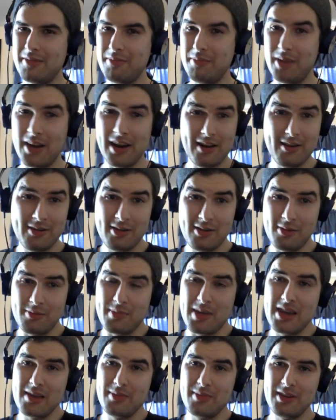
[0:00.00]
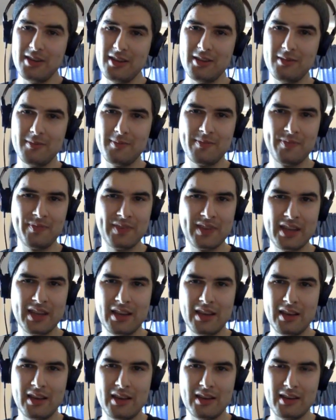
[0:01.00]
But I don't know, maybe
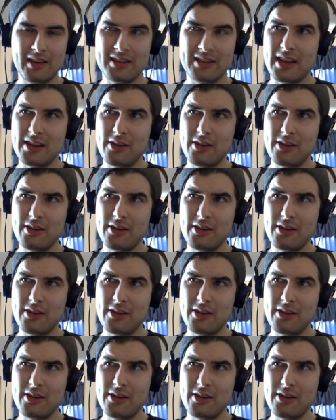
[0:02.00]
because